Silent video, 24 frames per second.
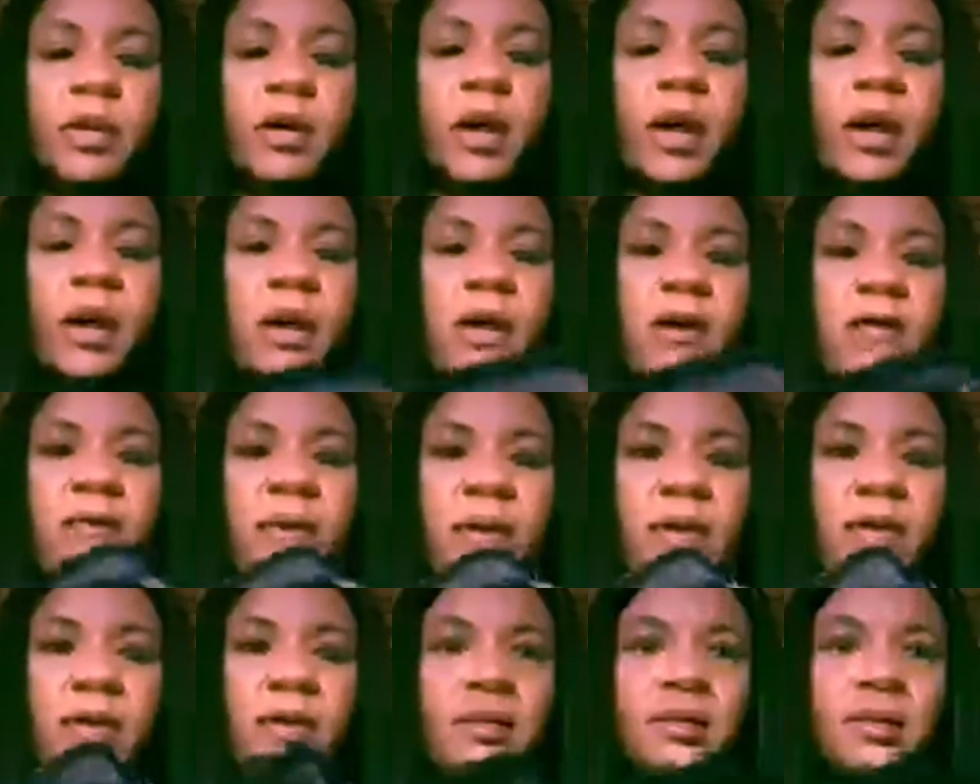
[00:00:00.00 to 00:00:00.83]
I've
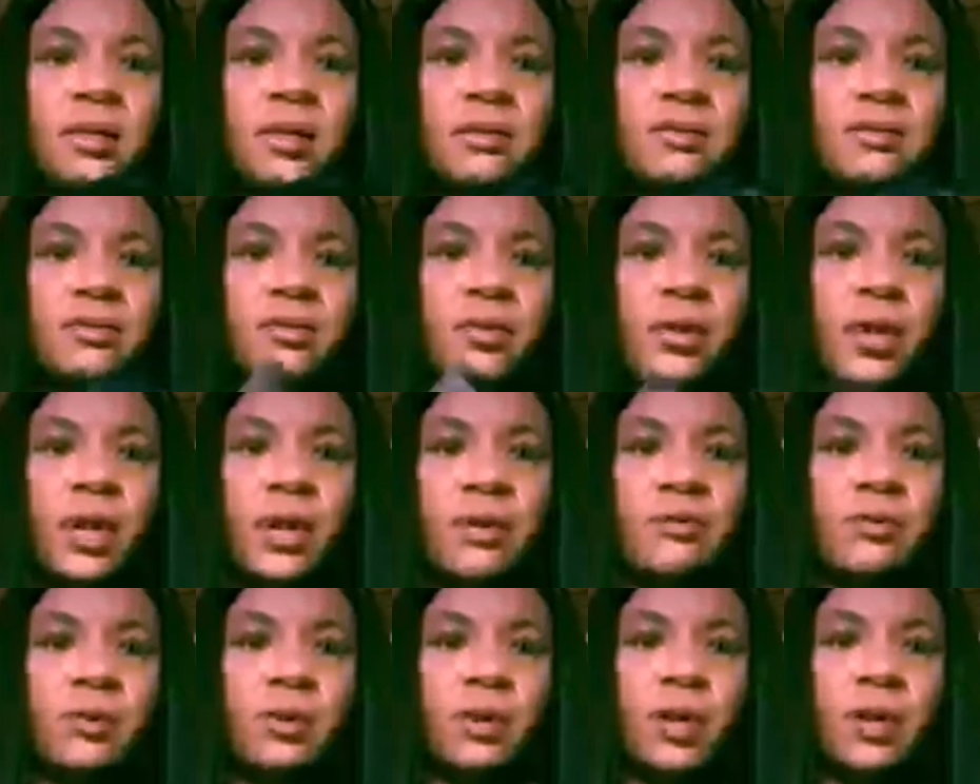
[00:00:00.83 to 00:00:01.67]
had these gloves
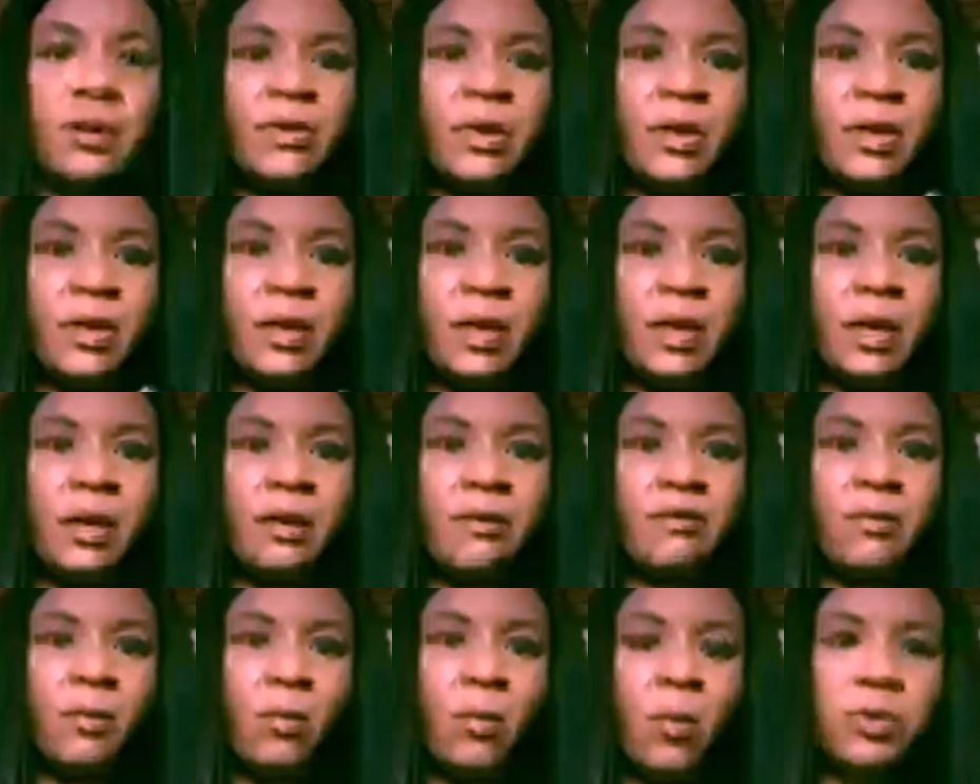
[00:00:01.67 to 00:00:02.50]
forever. I think
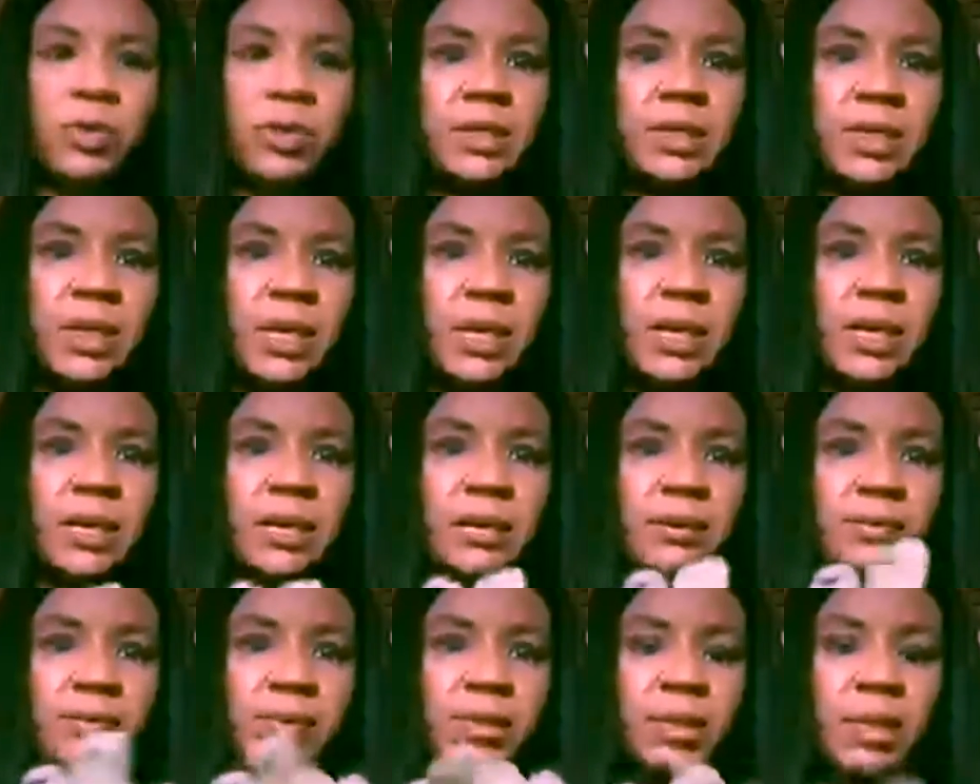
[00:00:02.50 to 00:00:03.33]
I've worn
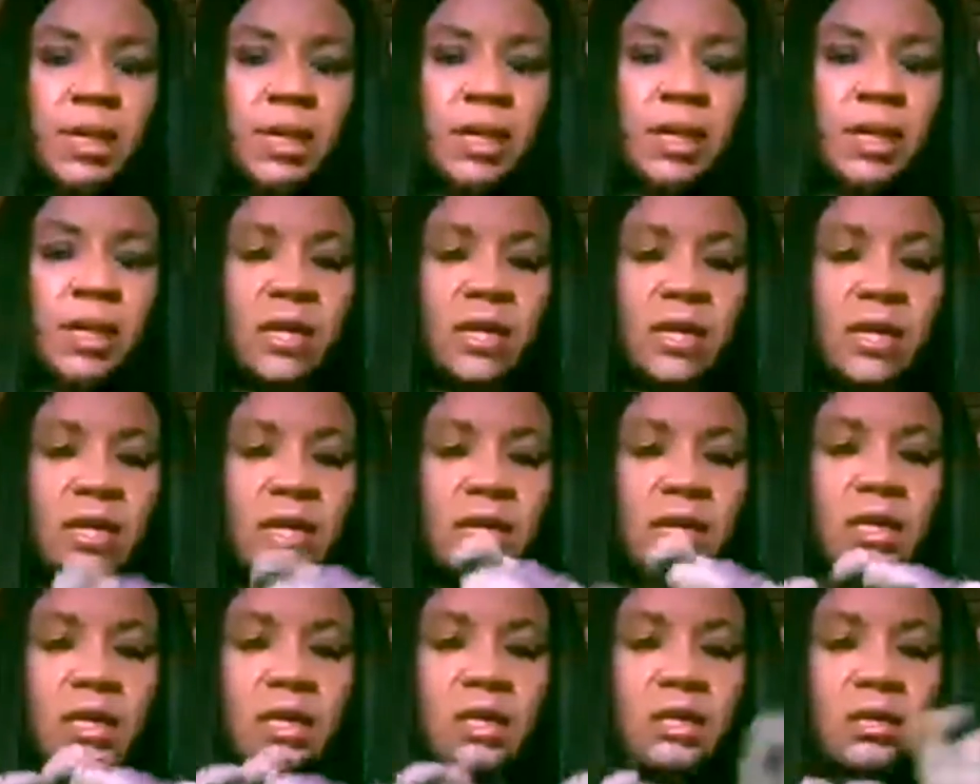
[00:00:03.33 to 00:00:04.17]
times,
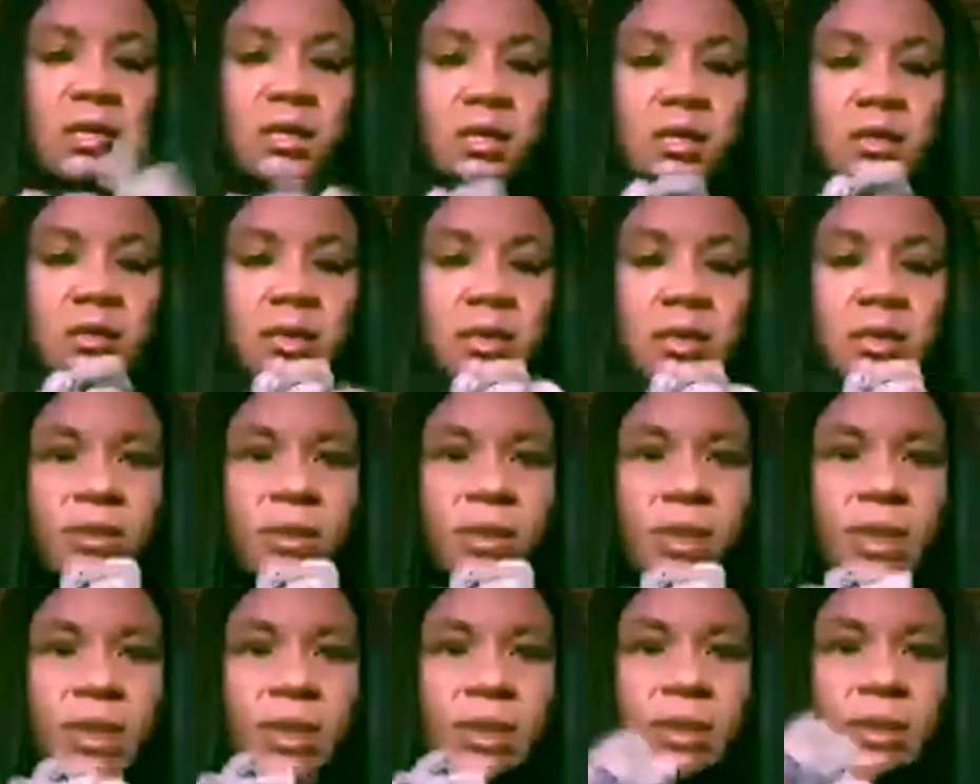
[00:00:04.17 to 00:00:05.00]
and
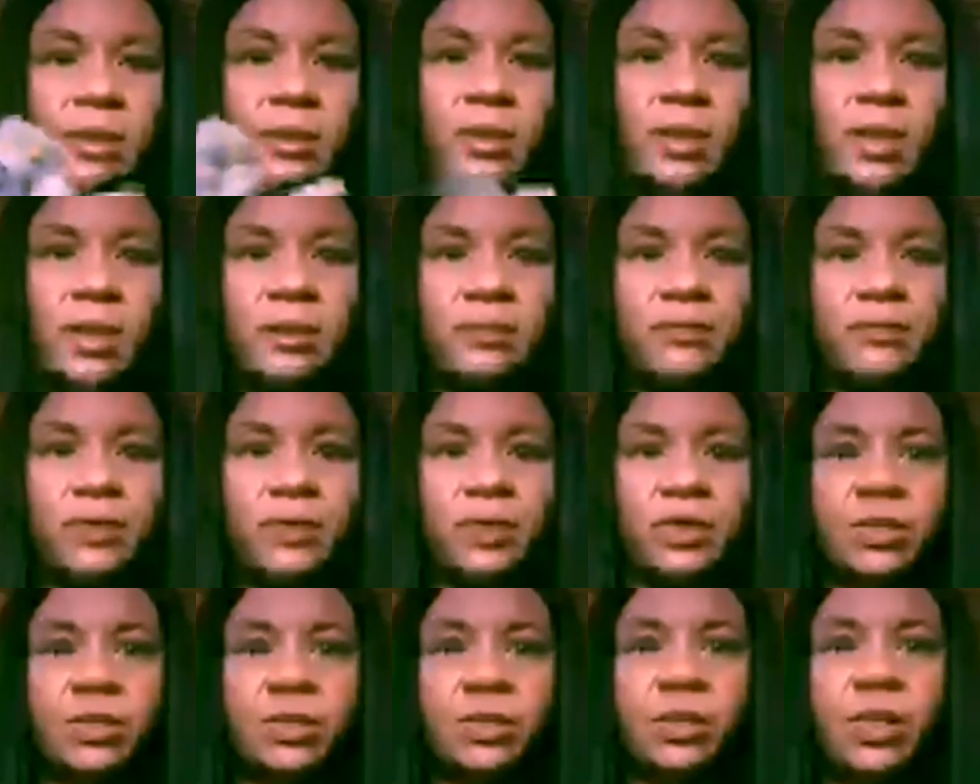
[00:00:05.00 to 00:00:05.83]
like they've
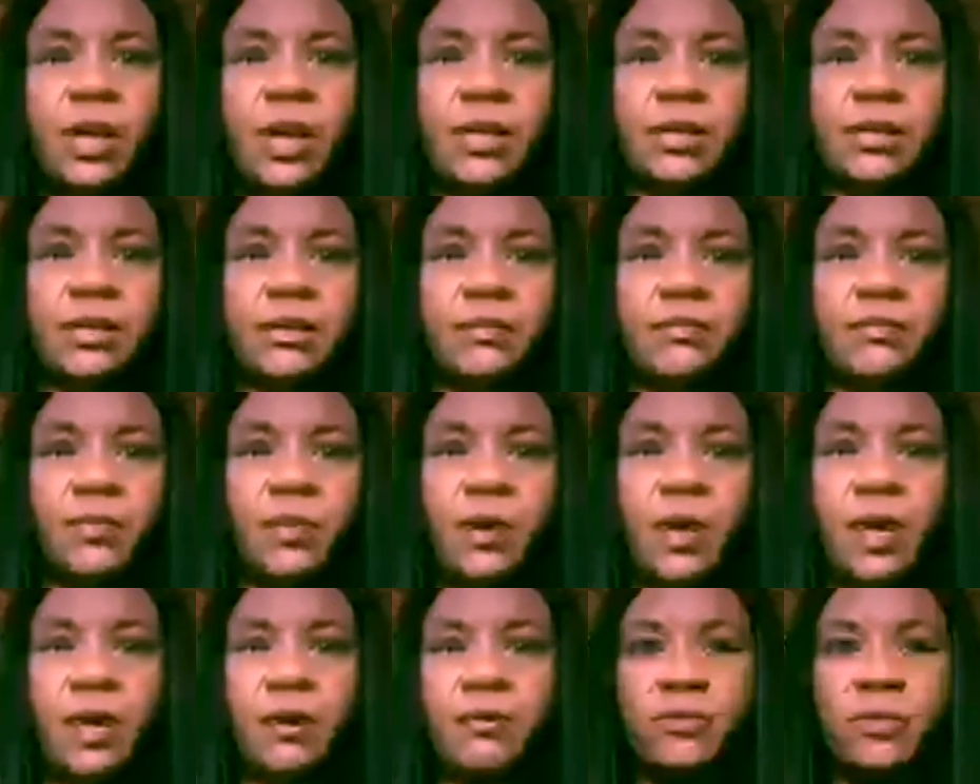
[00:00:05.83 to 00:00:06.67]
just lasted
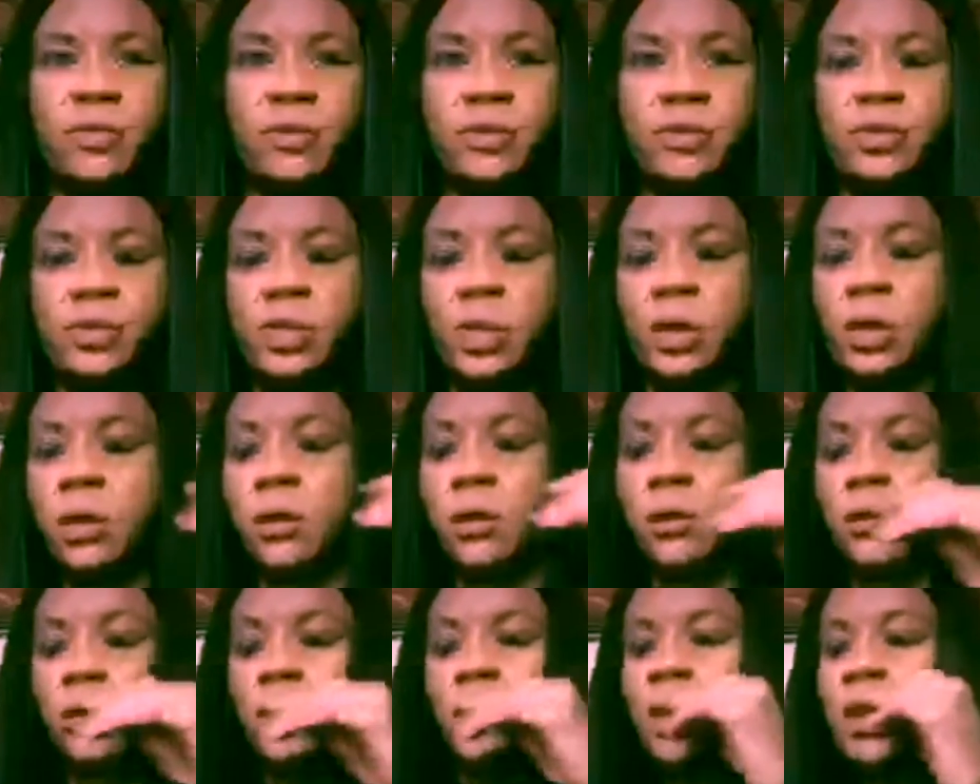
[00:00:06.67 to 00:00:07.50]
forever.
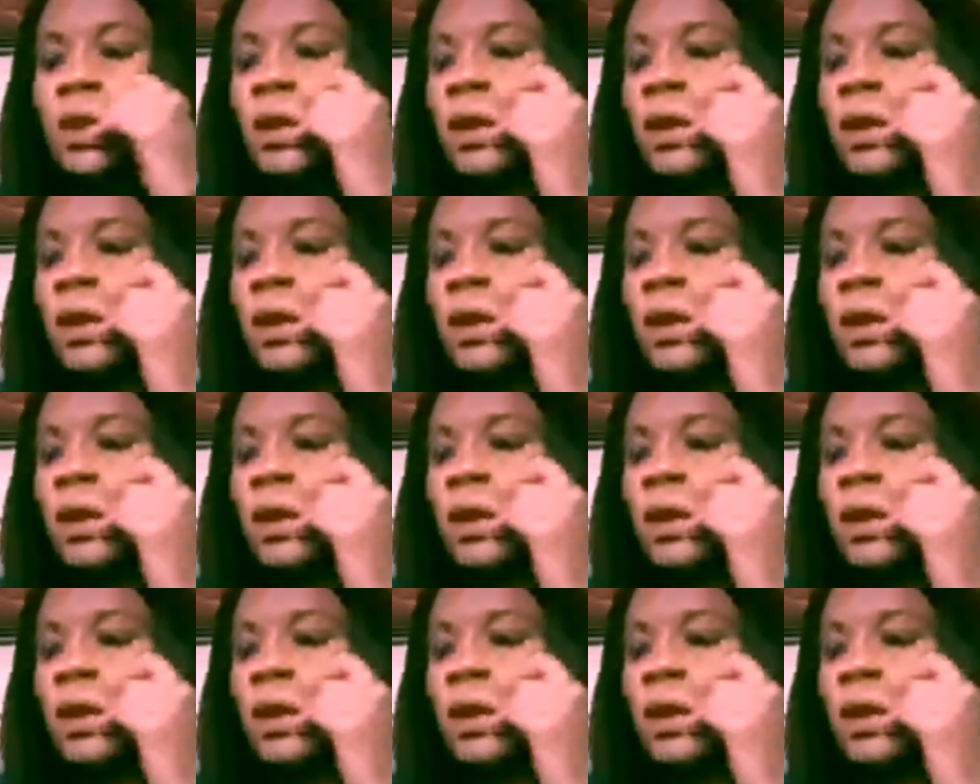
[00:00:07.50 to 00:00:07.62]
So